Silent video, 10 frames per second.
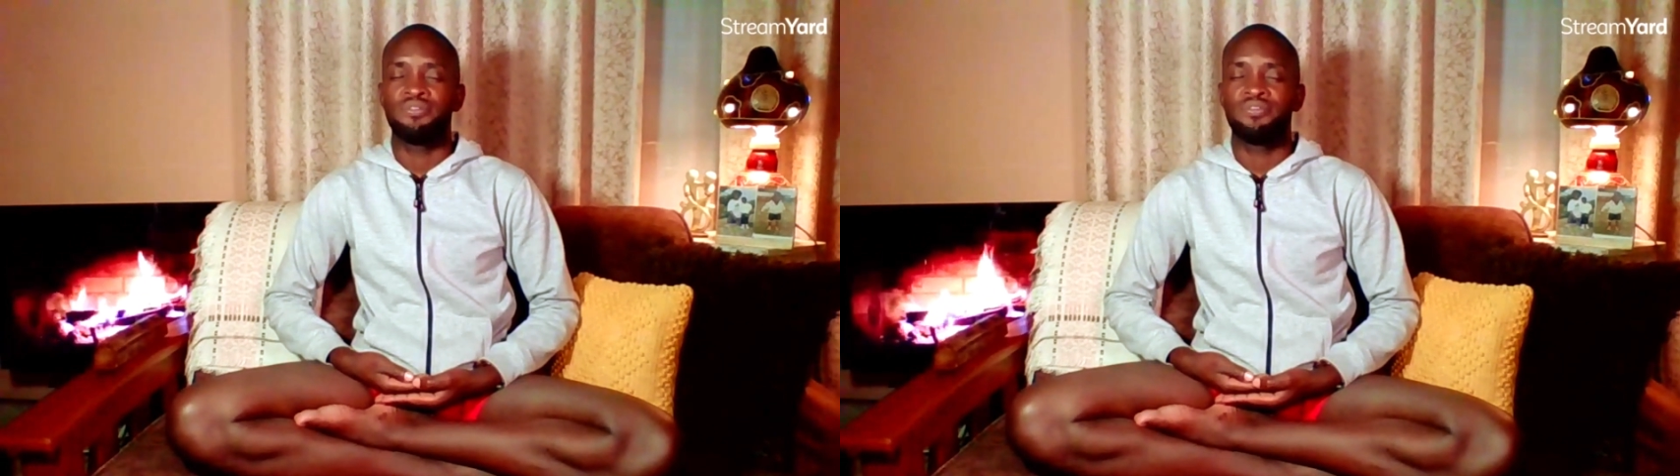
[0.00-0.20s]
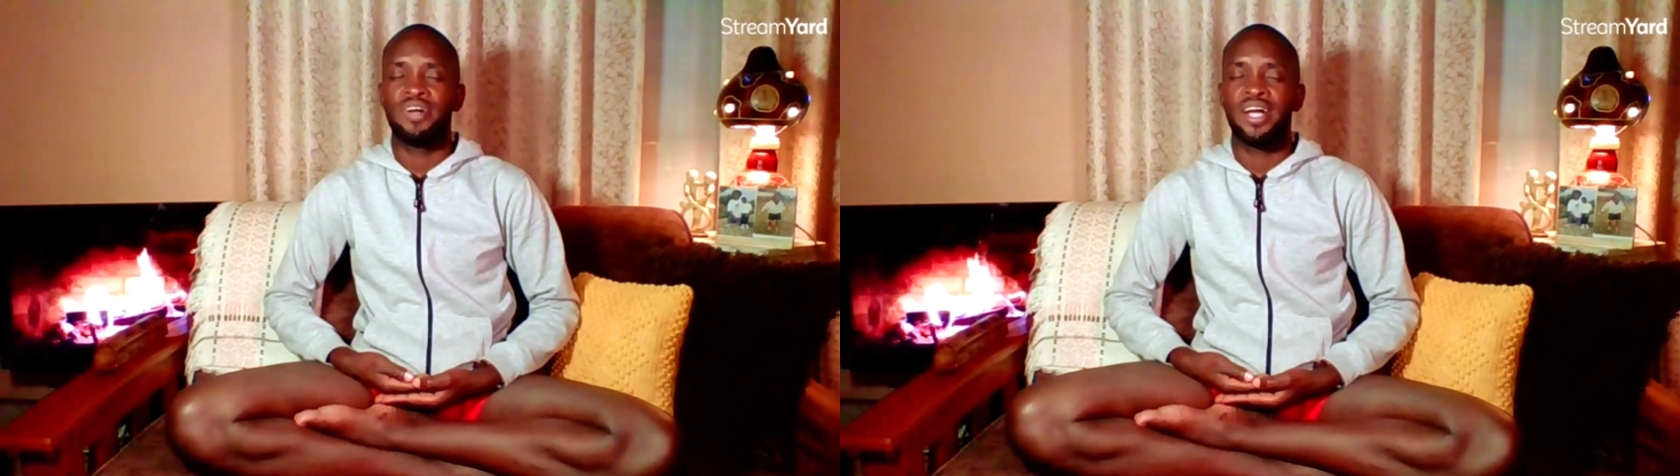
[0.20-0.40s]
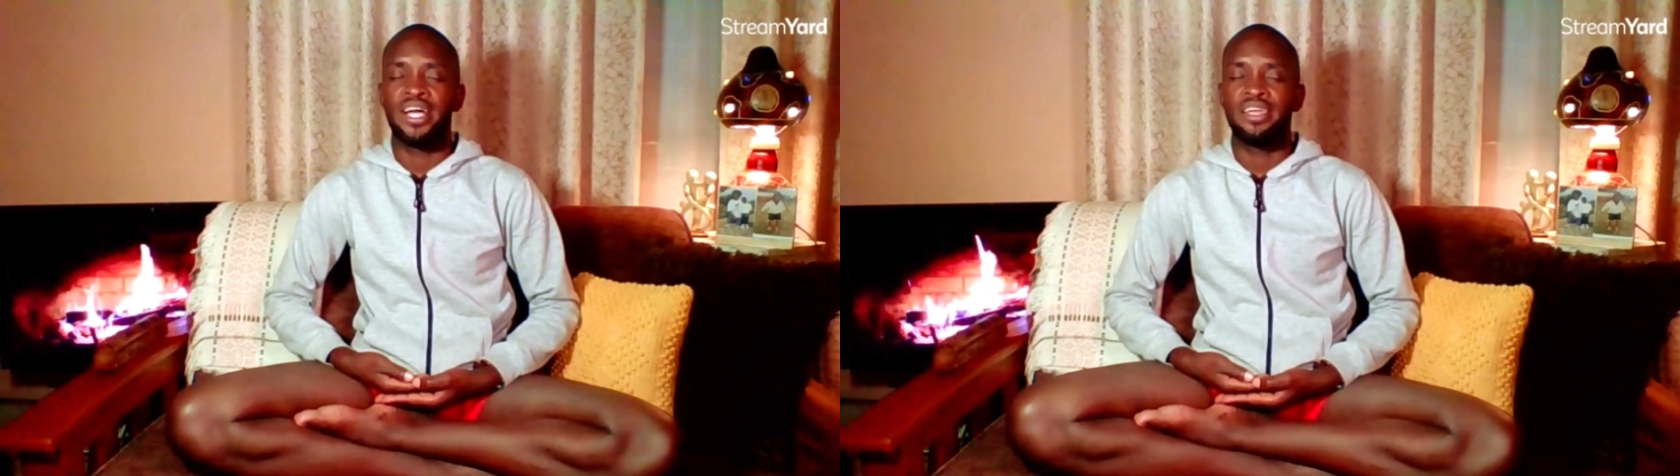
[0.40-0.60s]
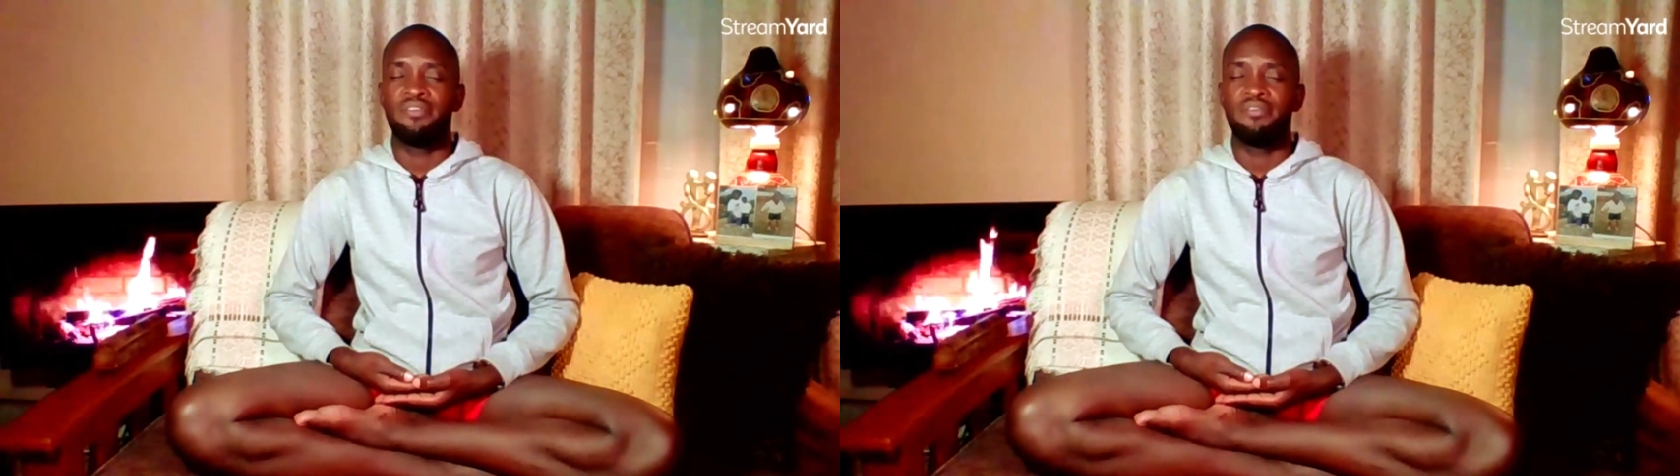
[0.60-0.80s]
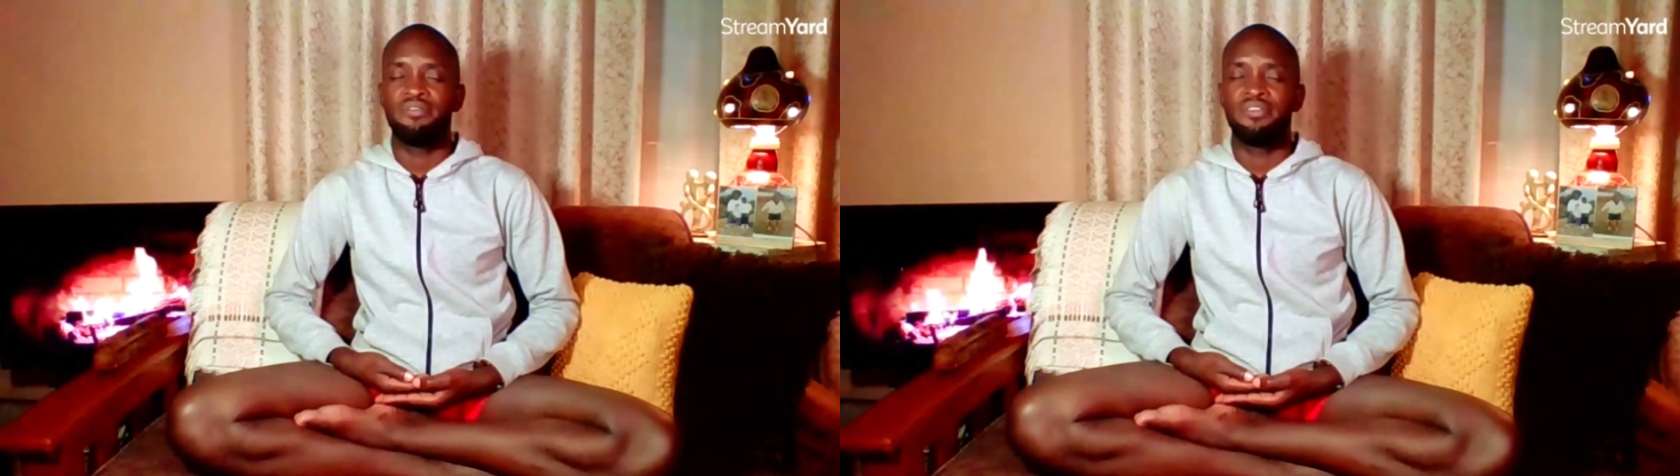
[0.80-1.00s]
five,
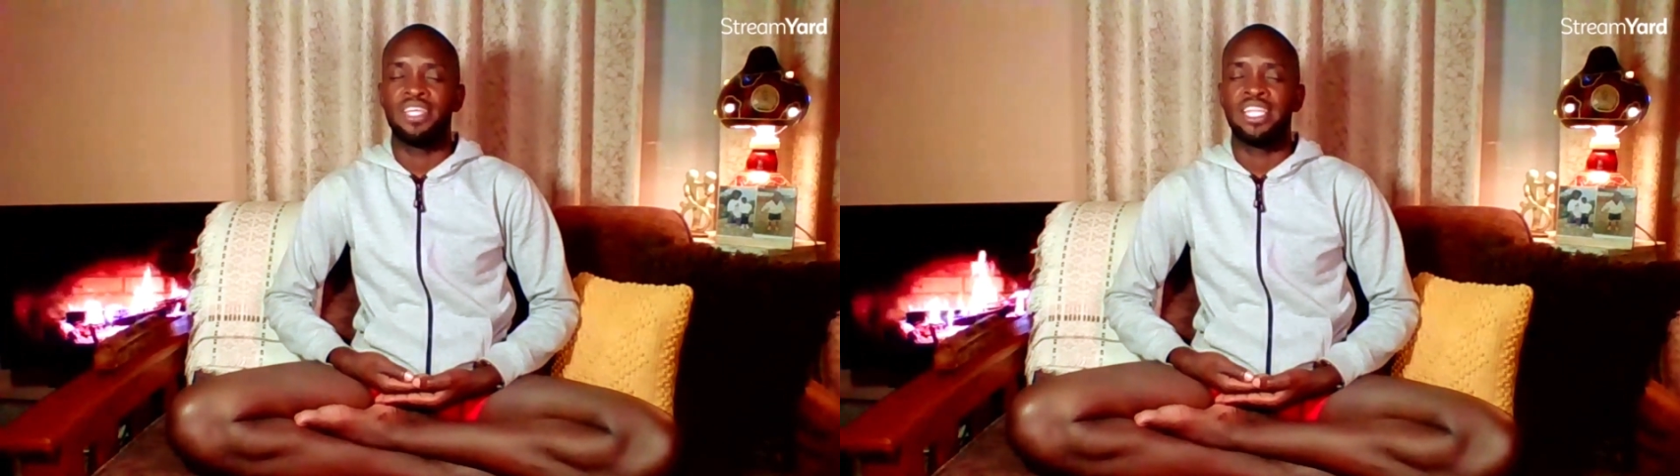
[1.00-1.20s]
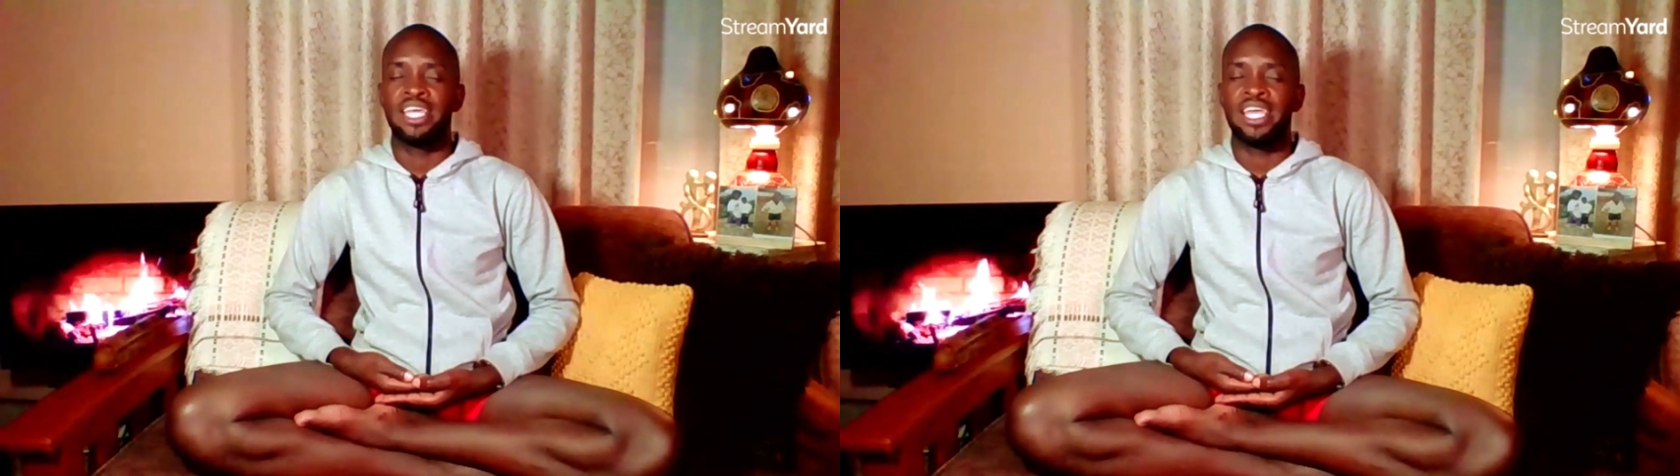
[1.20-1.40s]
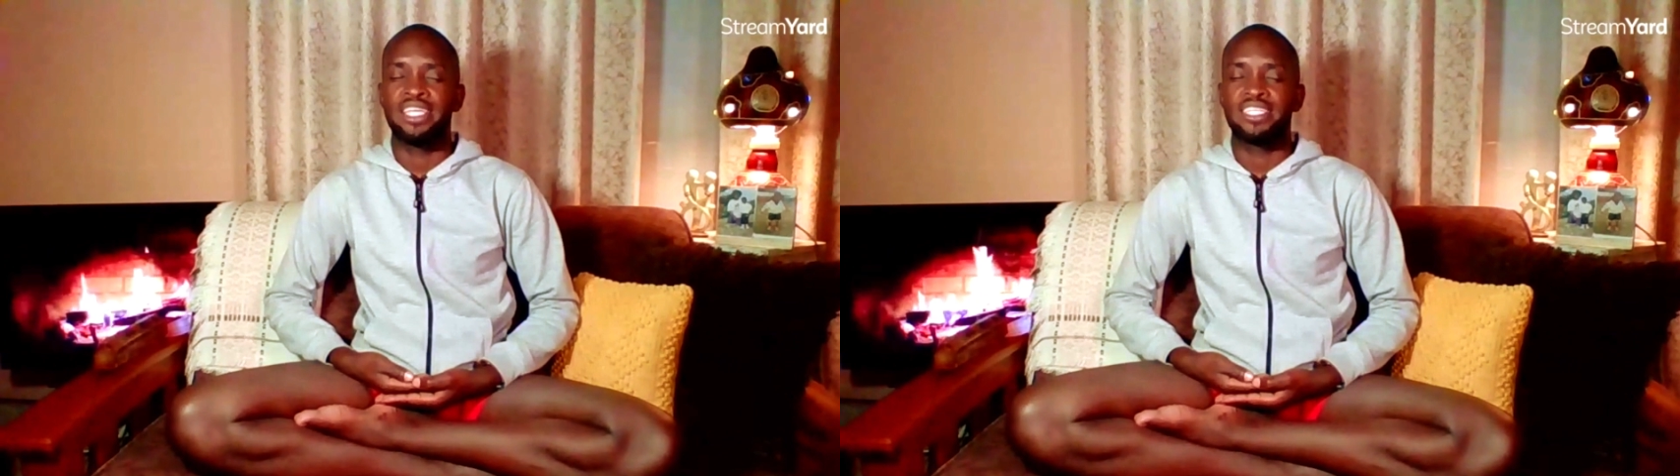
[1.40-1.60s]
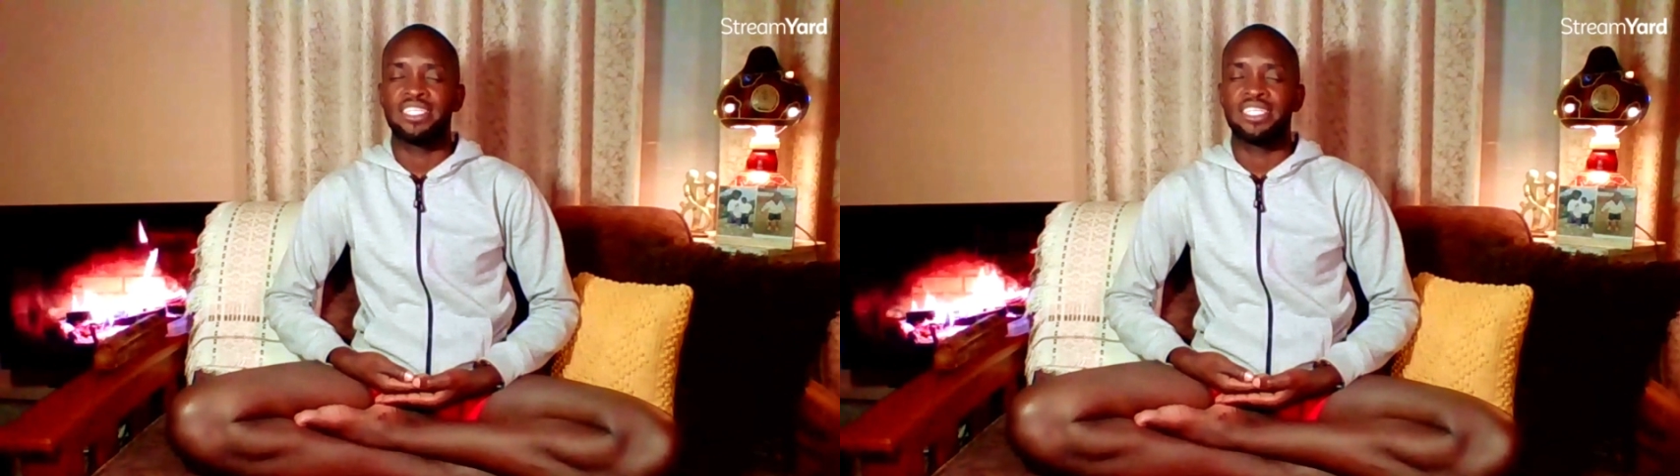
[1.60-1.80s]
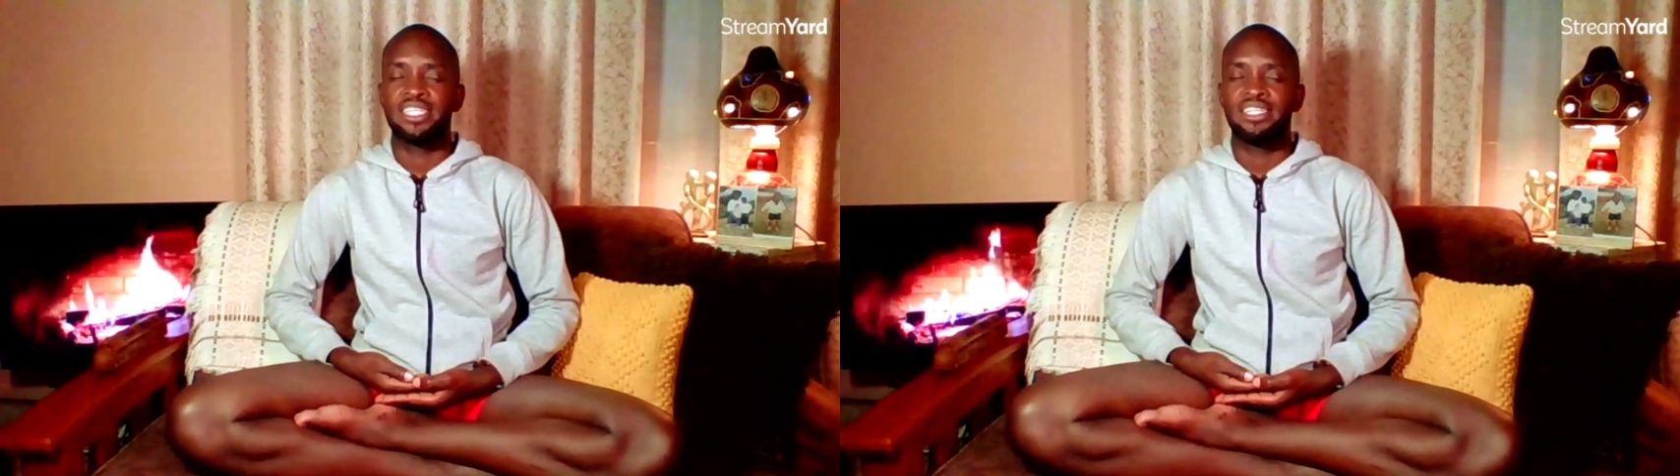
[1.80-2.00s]
feel the
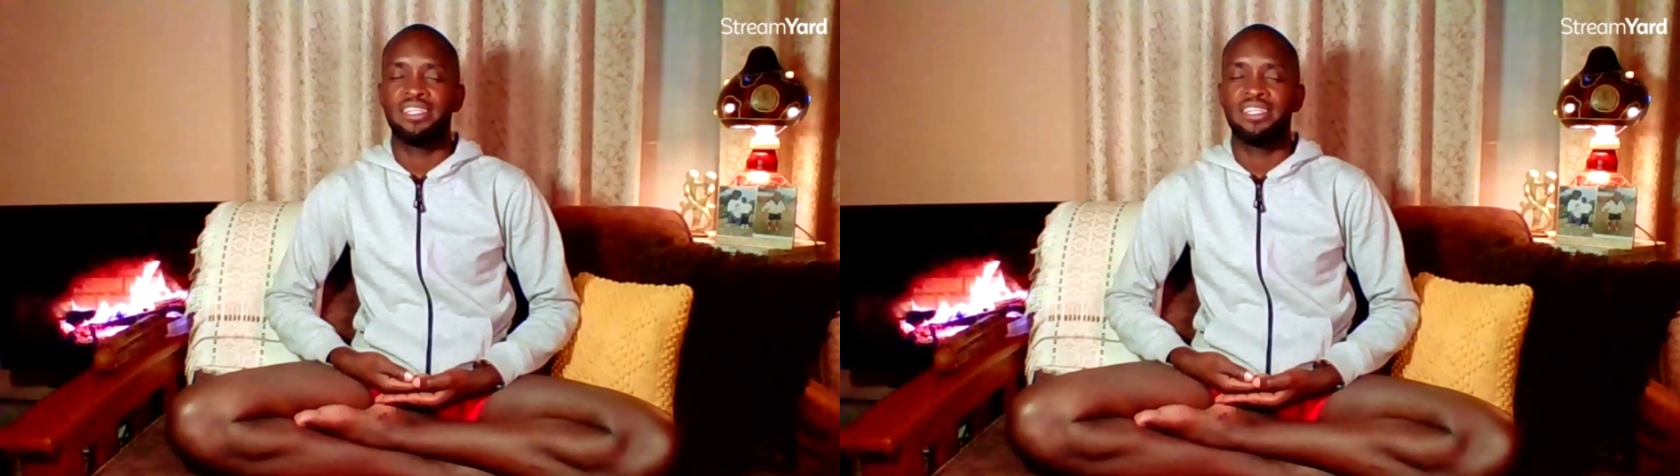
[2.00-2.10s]
exhale.